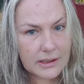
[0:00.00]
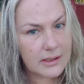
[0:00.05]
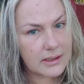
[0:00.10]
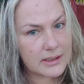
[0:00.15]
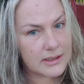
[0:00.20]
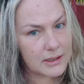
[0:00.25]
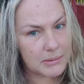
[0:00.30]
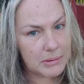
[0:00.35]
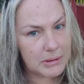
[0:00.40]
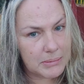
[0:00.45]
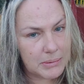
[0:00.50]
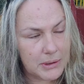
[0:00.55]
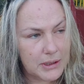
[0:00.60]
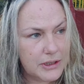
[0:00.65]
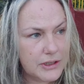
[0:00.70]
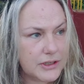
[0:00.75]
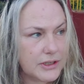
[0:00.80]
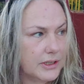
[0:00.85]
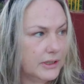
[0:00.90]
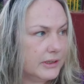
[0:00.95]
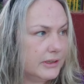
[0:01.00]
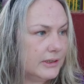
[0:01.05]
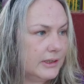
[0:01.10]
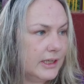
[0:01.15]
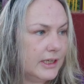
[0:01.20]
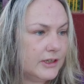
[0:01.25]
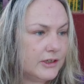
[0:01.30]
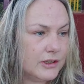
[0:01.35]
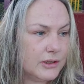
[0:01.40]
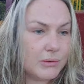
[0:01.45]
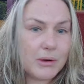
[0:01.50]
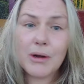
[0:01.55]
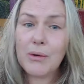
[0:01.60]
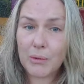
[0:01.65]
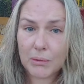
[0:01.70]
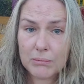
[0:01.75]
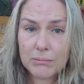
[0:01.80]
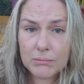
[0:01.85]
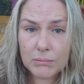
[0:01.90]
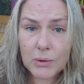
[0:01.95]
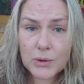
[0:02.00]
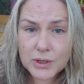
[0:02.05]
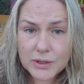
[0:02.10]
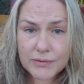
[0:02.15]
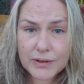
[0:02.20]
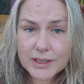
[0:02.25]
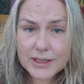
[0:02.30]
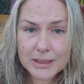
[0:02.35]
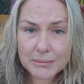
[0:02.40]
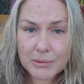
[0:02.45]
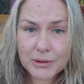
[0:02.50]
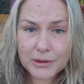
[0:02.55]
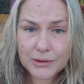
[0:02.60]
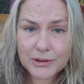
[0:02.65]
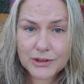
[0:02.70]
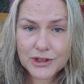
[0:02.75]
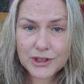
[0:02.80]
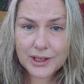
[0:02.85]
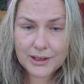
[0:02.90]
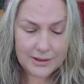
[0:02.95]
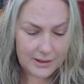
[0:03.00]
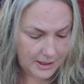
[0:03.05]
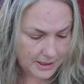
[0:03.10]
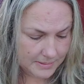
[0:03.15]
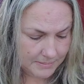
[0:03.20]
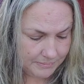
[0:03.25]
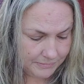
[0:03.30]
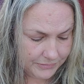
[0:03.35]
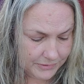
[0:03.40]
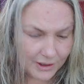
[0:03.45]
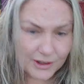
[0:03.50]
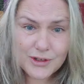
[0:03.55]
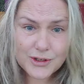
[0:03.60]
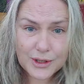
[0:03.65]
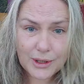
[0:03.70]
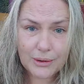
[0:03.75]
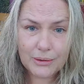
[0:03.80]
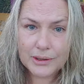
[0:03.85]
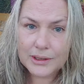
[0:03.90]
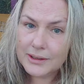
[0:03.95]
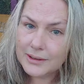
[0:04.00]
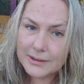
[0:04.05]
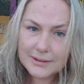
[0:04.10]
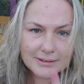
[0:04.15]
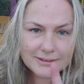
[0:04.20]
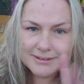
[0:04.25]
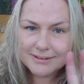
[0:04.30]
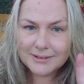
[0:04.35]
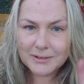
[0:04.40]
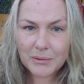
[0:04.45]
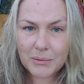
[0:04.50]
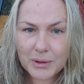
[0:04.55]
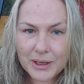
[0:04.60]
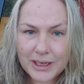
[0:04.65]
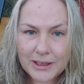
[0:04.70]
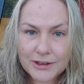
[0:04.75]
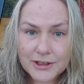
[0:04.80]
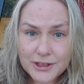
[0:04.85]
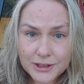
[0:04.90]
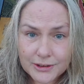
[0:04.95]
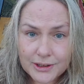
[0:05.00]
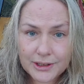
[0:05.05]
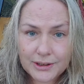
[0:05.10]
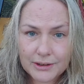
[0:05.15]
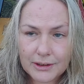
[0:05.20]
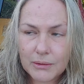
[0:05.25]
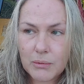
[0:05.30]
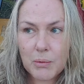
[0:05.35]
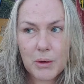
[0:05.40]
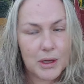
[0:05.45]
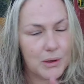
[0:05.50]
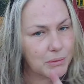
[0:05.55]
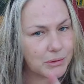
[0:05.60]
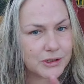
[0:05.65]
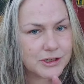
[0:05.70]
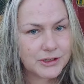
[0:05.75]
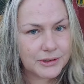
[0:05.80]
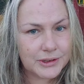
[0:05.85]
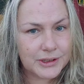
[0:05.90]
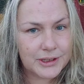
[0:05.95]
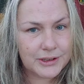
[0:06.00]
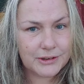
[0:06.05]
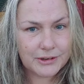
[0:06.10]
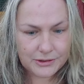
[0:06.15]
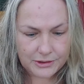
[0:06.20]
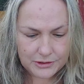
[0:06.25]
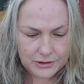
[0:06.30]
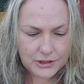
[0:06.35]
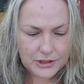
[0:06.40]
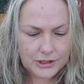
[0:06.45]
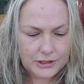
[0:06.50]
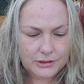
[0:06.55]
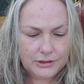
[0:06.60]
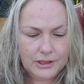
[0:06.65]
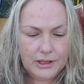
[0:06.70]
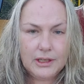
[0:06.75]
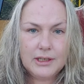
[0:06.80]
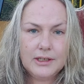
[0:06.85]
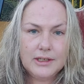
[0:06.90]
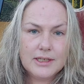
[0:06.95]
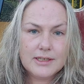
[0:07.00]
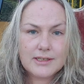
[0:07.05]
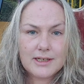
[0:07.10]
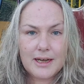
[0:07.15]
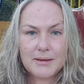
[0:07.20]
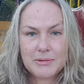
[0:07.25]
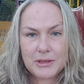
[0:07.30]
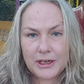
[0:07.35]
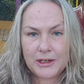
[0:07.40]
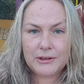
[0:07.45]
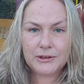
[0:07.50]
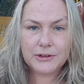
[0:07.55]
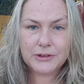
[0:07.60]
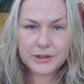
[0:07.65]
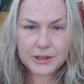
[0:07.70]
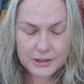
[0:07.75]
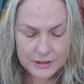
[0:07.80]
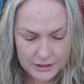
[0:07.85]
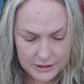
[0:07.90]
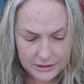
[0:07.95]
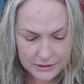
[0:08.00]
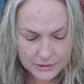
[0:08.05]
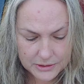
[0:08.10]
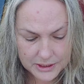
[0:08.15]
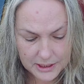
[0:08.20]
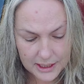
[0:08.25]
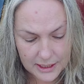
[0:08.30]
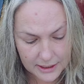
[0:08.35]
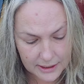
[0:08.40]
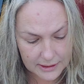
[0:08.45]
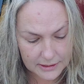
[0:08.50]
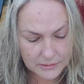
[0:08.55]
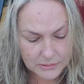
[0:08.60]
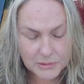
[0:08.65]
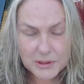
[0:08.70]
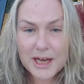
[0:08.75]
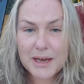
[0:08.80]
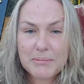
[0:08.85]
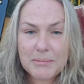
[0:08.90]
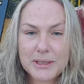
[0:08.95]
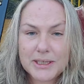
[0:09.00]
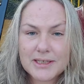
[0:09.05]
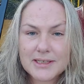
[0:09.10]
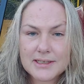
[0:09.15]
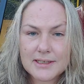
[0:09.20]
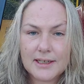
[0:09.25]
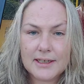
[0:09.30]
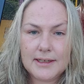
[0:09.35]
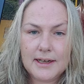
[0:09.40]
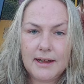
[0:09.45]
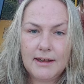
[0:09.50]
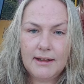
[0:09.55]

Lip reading: still being preached. And you know what? Most of us came out of Christianity. So, we are still here. And while we're still here, there's still time to herald the good news. And with that being said,